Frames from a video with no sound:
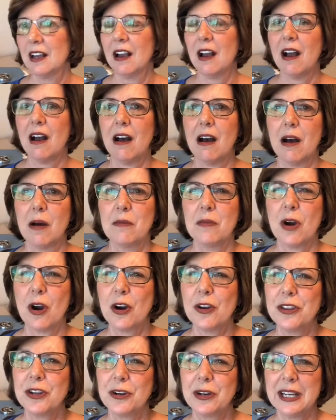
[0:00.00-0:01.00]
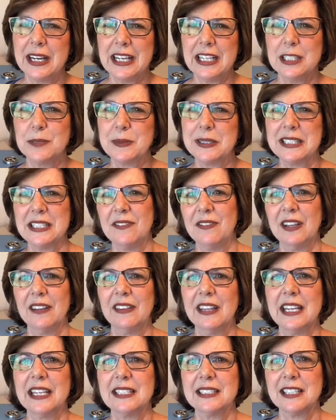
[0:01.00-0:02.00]
Are there any specific
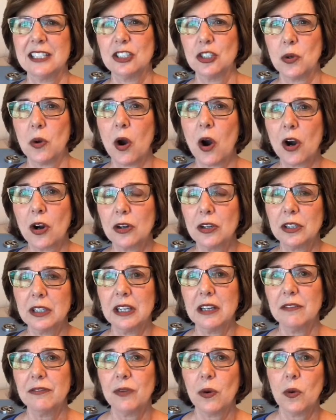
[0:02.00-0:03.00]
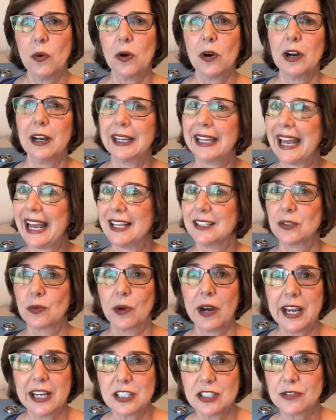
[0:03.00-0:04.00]
things that you are looking for, a gas
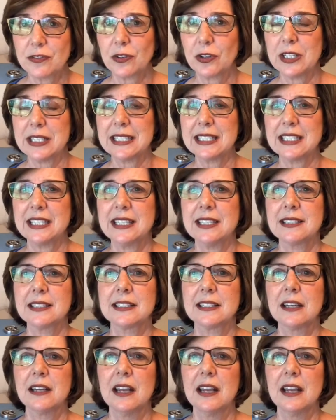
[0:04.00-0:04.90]
range for instance?